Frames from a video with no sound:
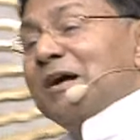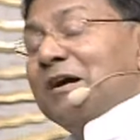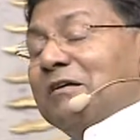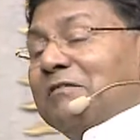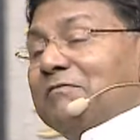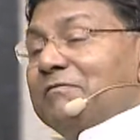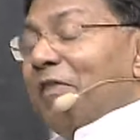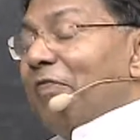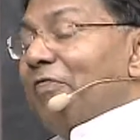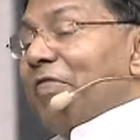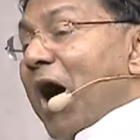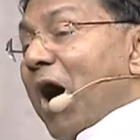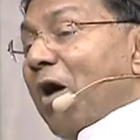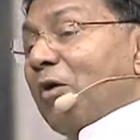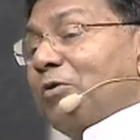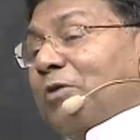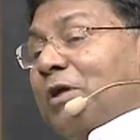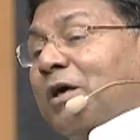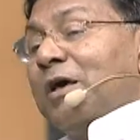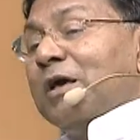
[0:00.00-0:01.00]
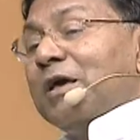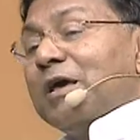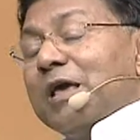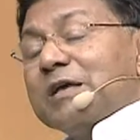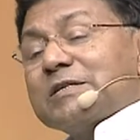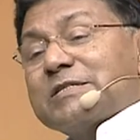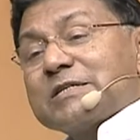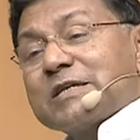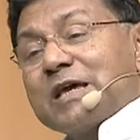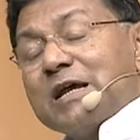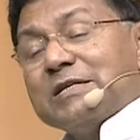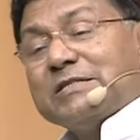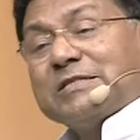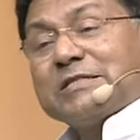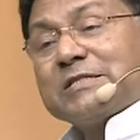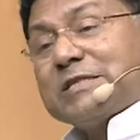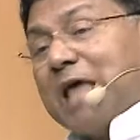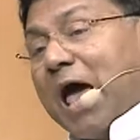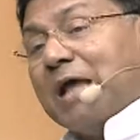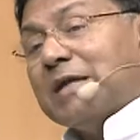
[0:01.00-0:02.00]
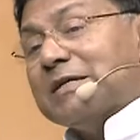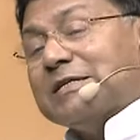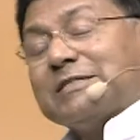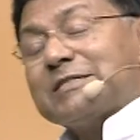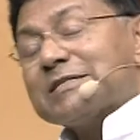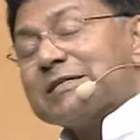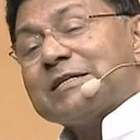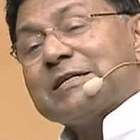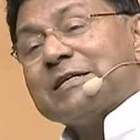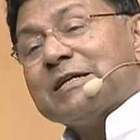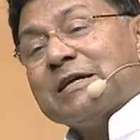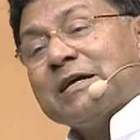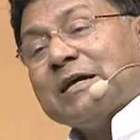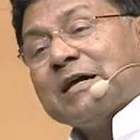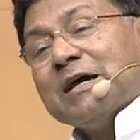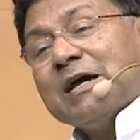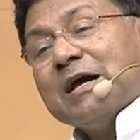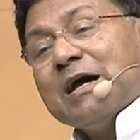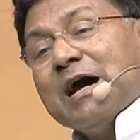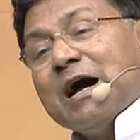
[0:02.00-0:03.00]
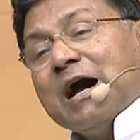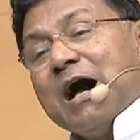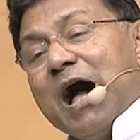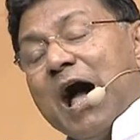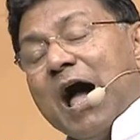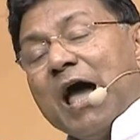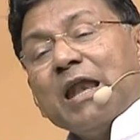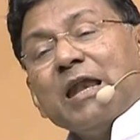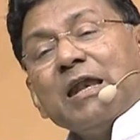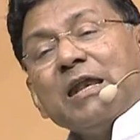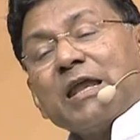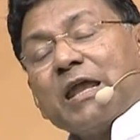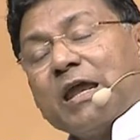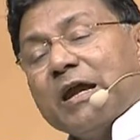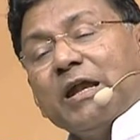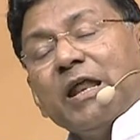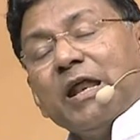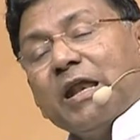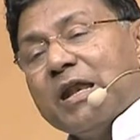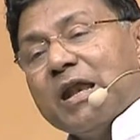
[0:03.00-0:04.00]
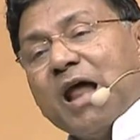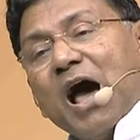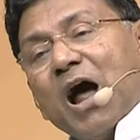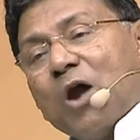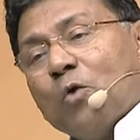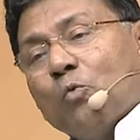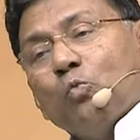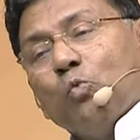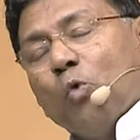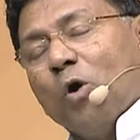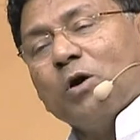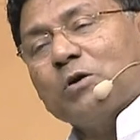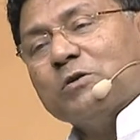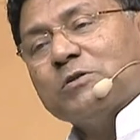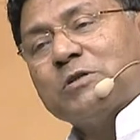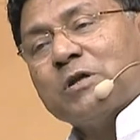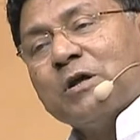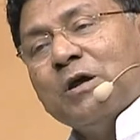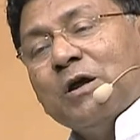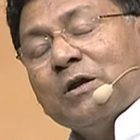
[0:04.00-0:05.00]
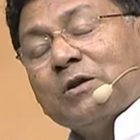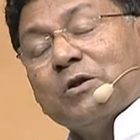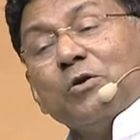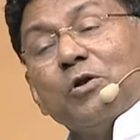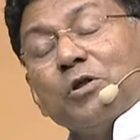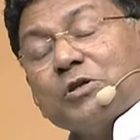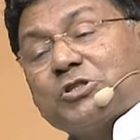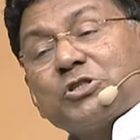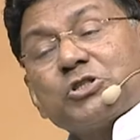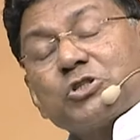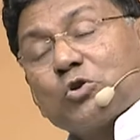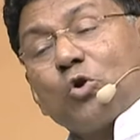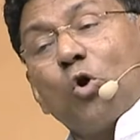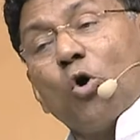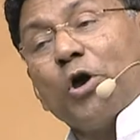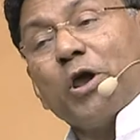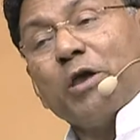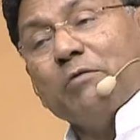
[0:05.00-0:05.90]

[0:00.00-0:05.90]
without his consent. And he did not want to destroy